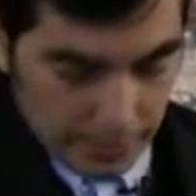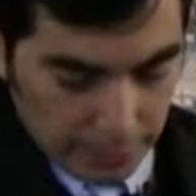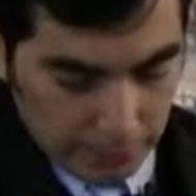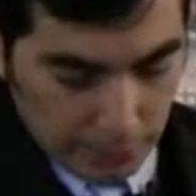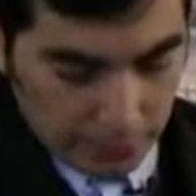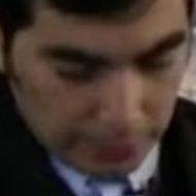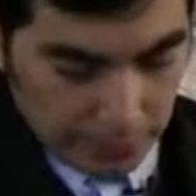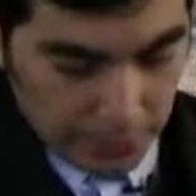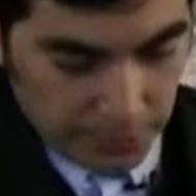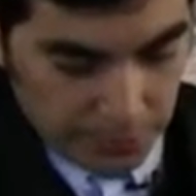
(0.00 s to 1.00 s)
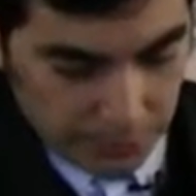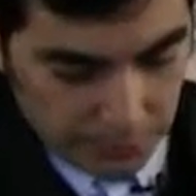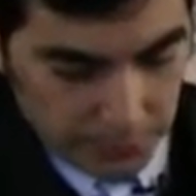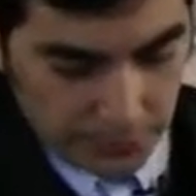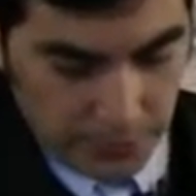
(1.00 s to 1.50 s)
it went from city
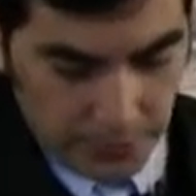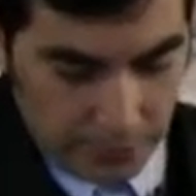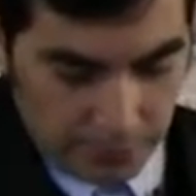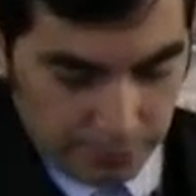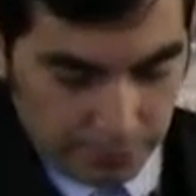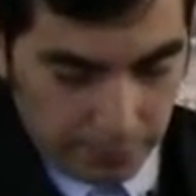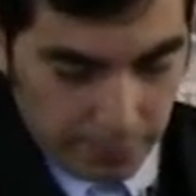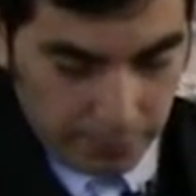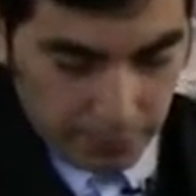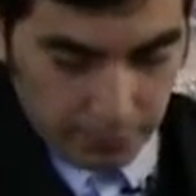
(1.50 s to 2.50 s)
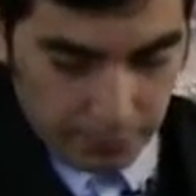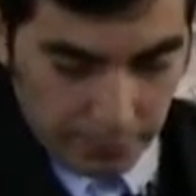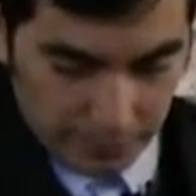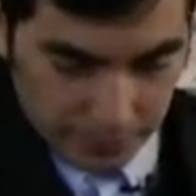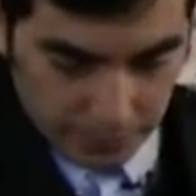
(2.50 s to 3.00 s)
to city and from village to
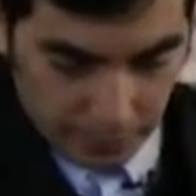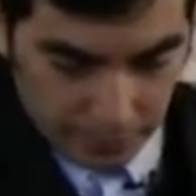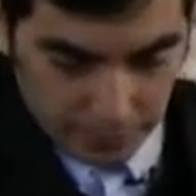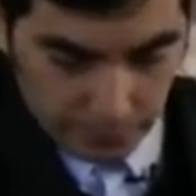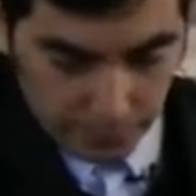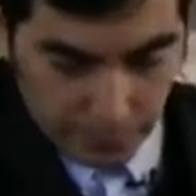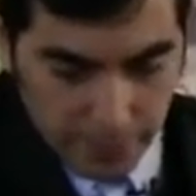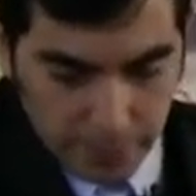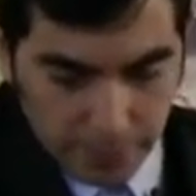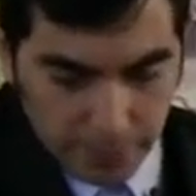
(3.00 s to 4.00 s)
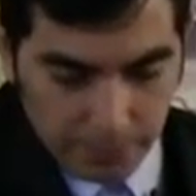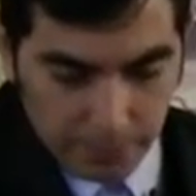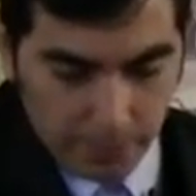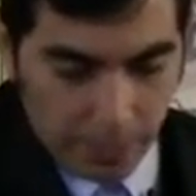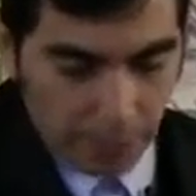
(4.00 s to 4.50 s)
village until the waiting
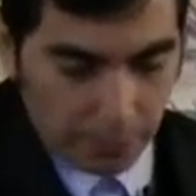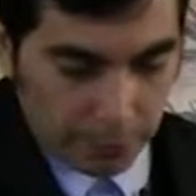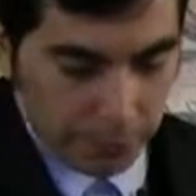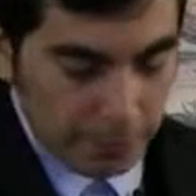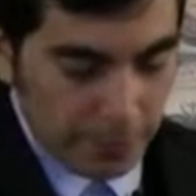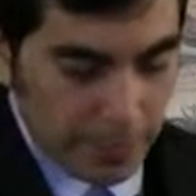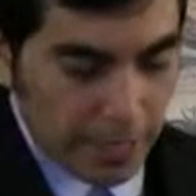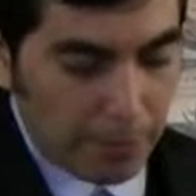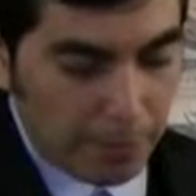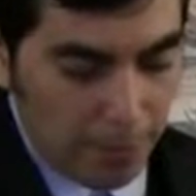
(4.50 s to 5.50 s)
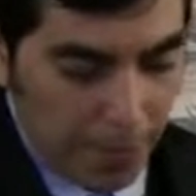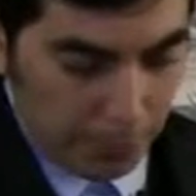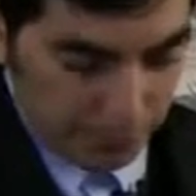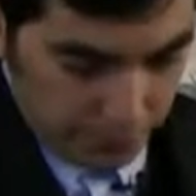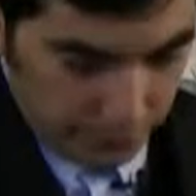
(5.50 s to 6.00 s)
people of God were fully
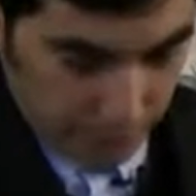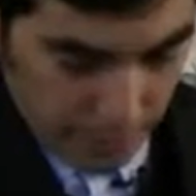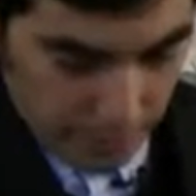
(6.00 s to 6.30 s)
aroused.